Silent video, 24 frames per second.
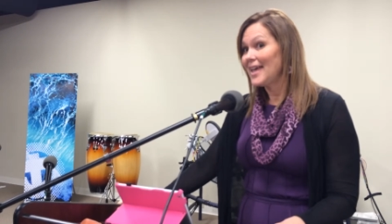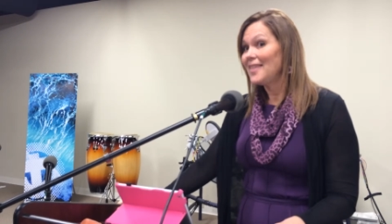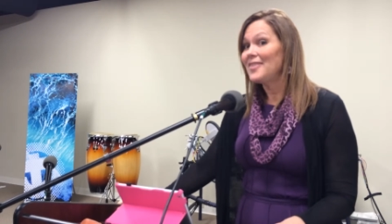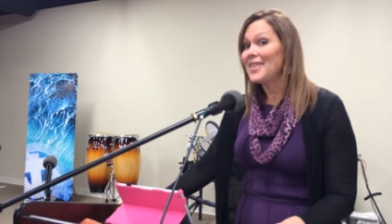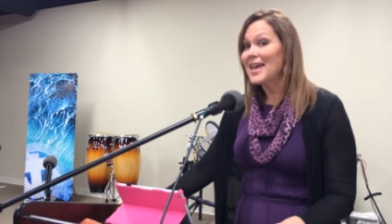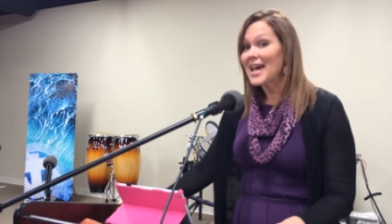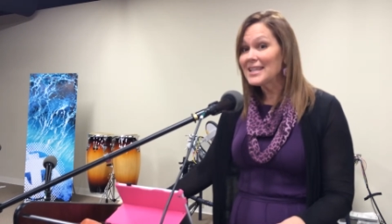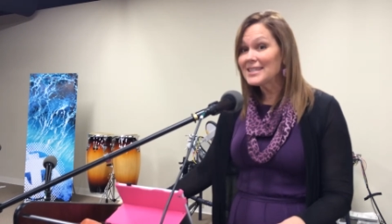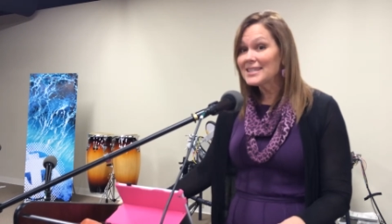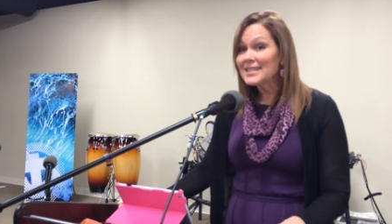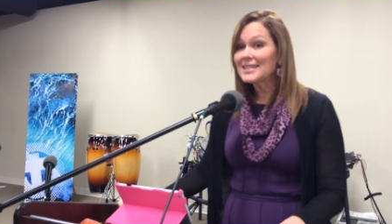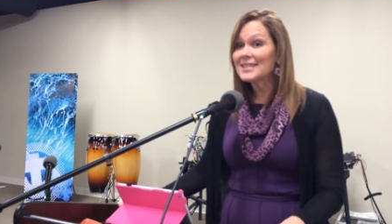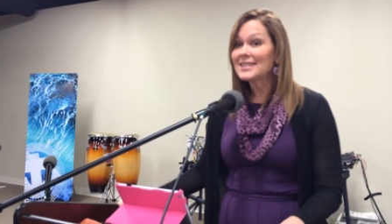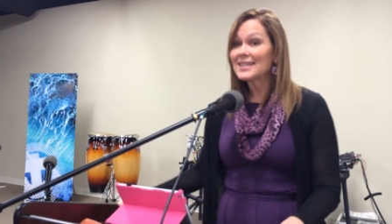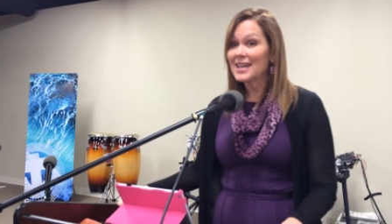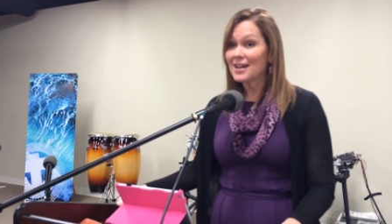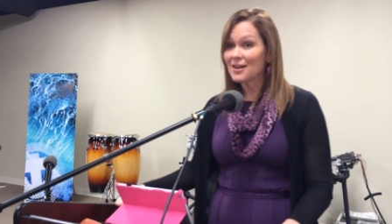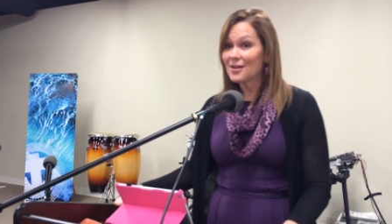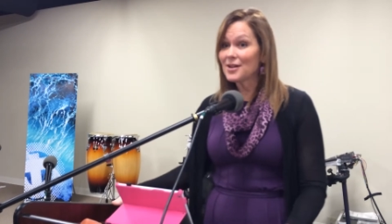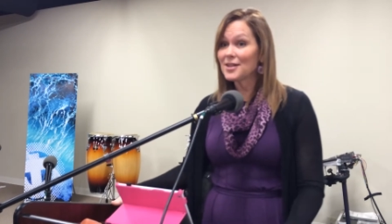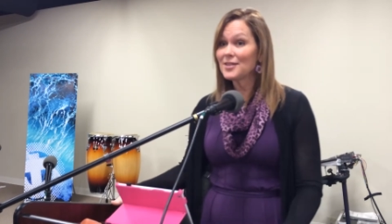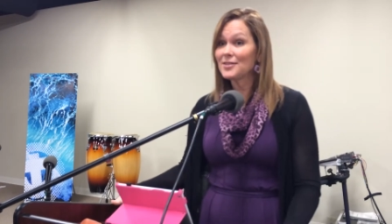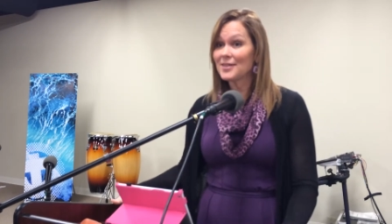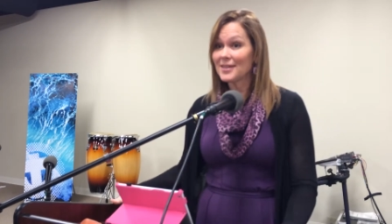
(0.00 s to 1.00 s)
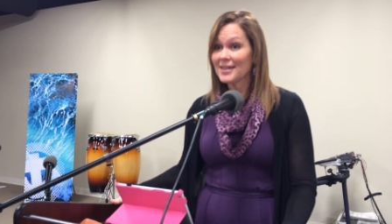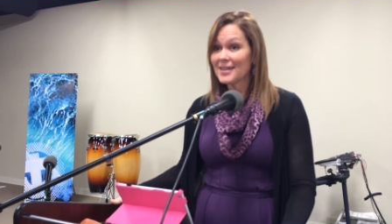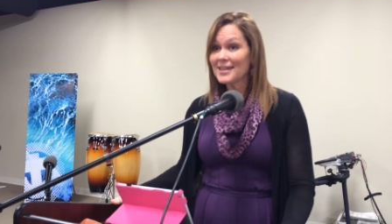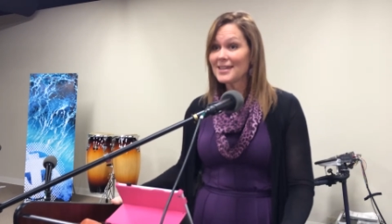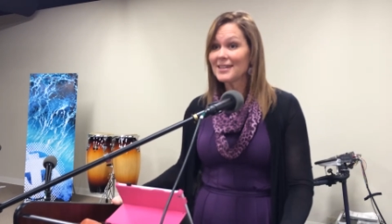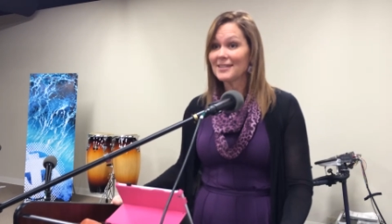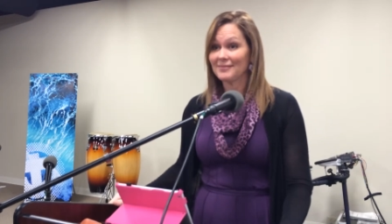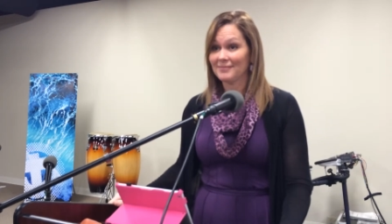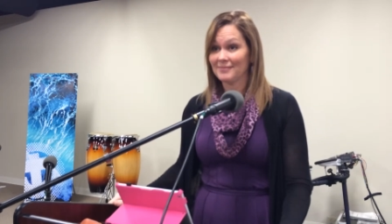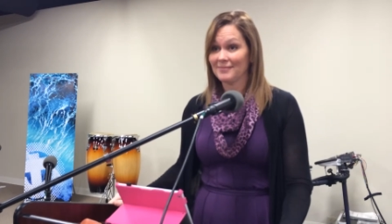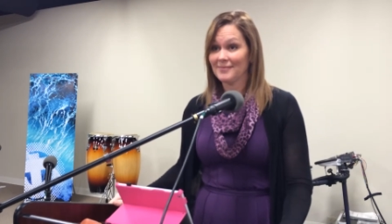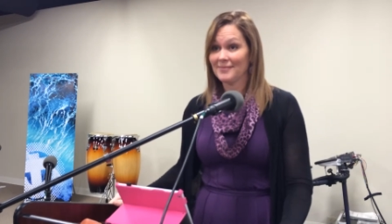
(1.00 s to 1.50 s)
That's a scary
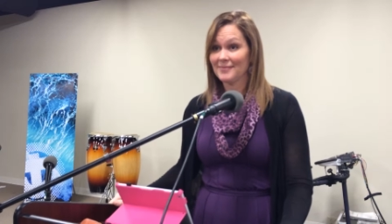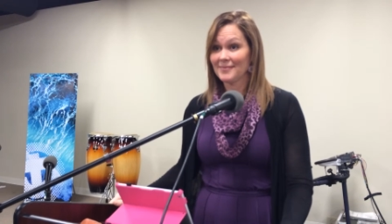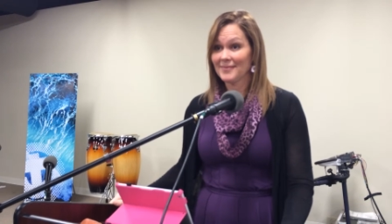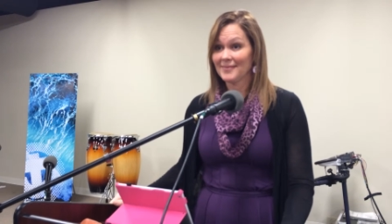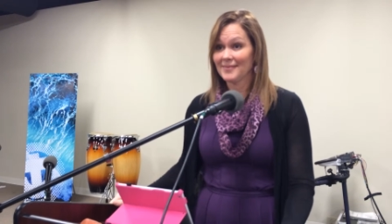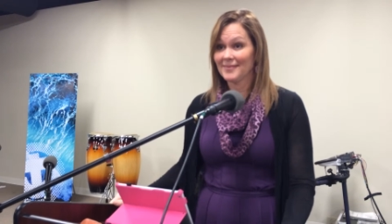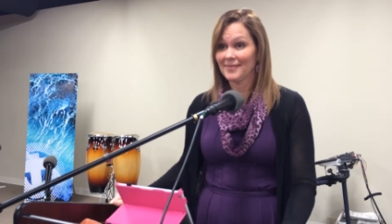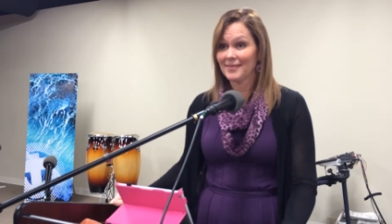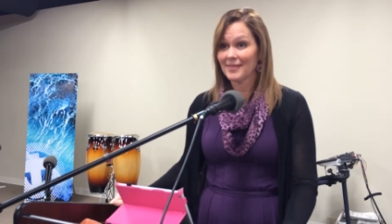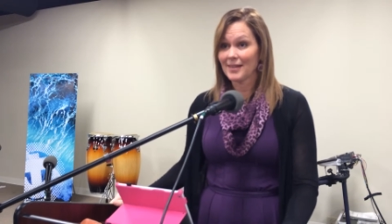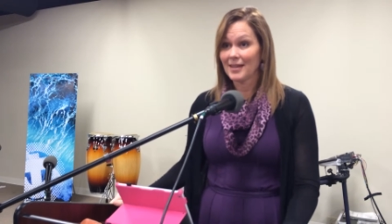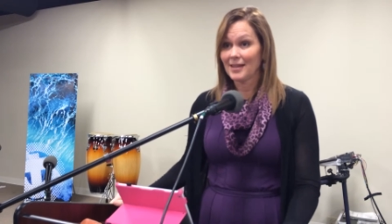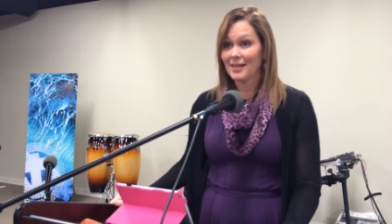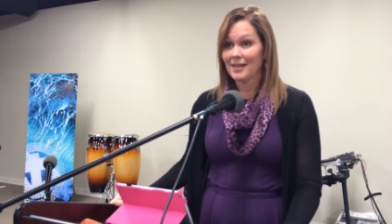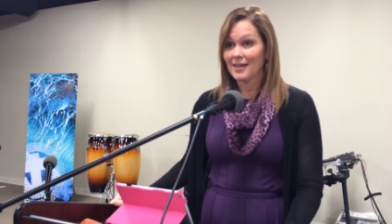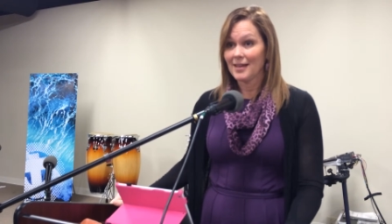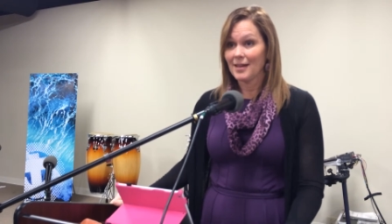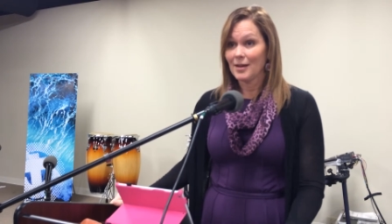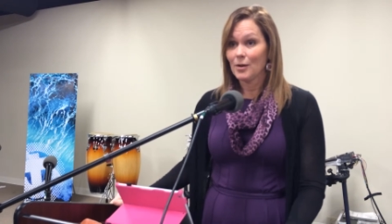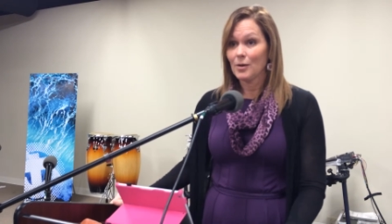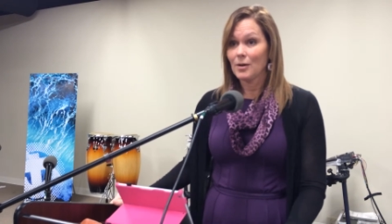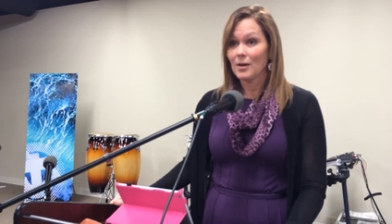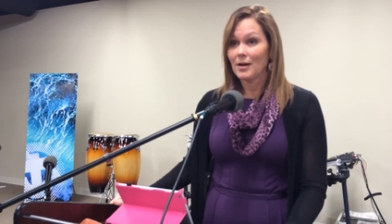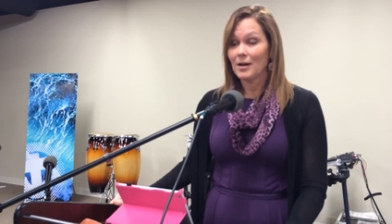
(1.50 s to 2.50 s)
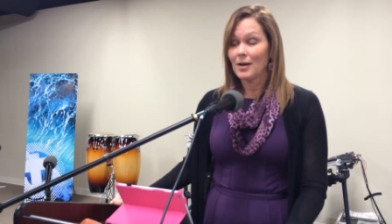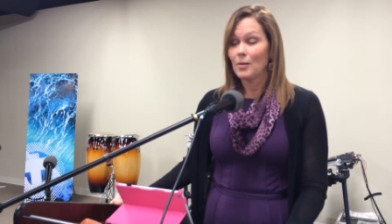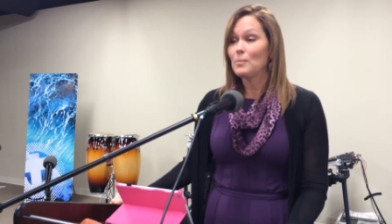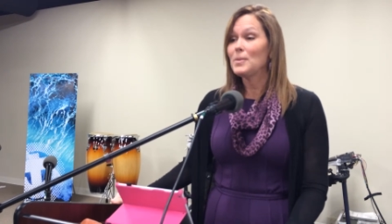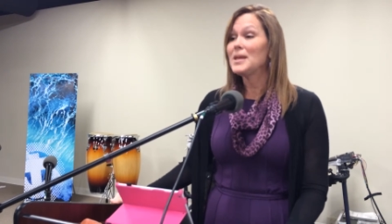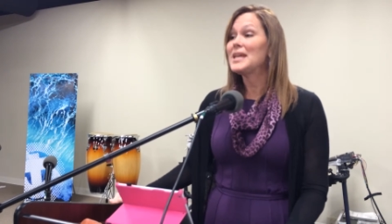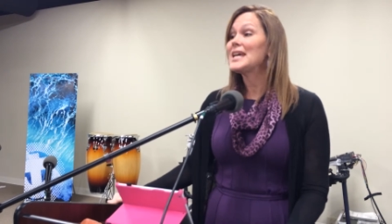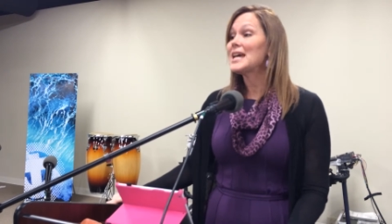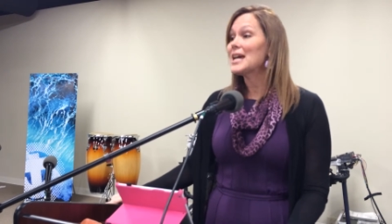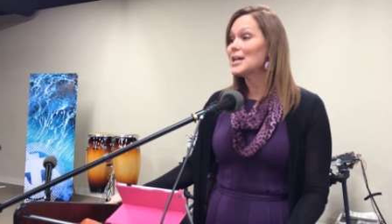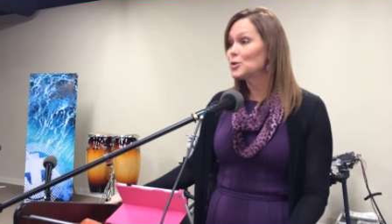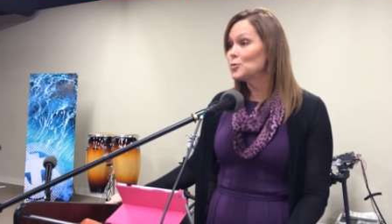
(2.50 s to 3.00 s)
thing.
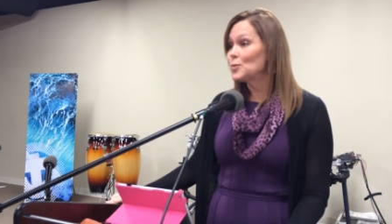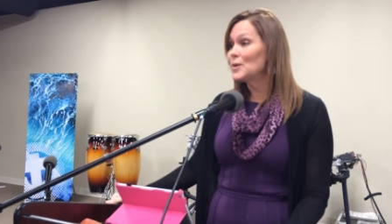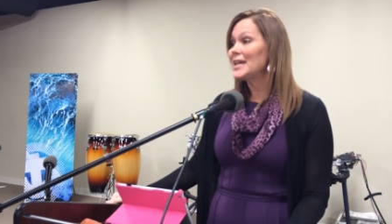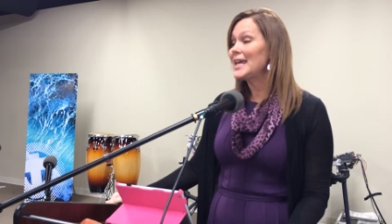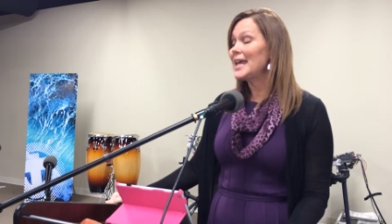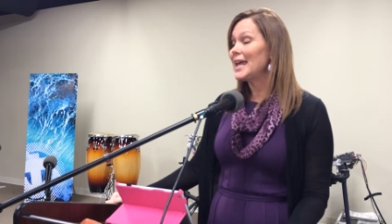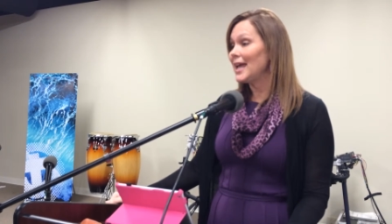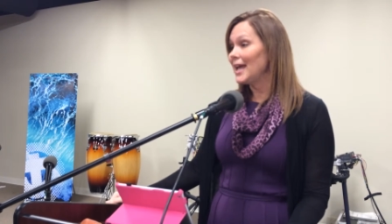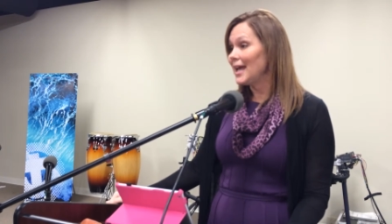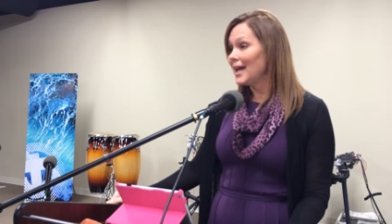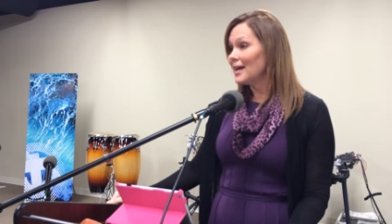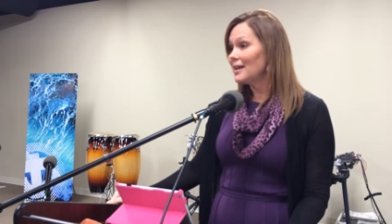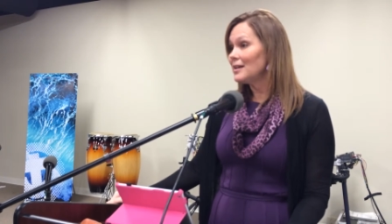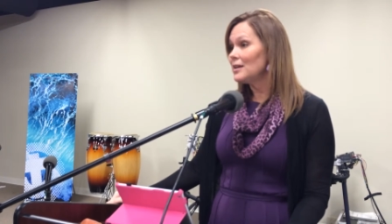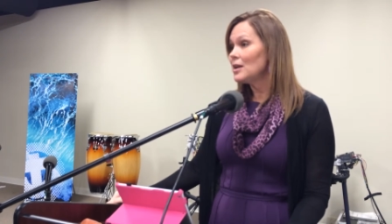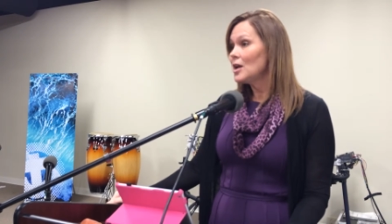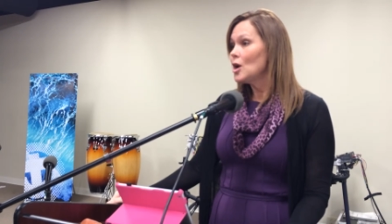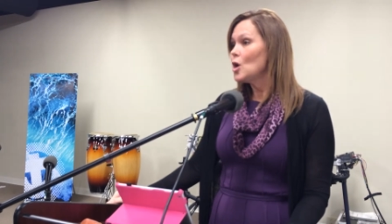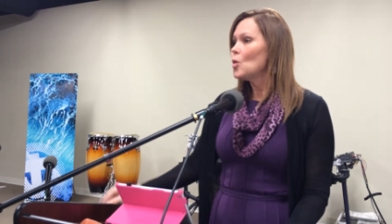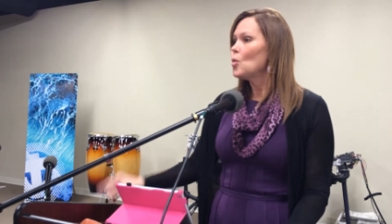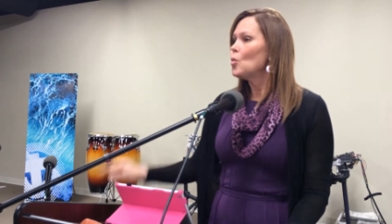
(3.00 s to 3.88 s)
Because we can,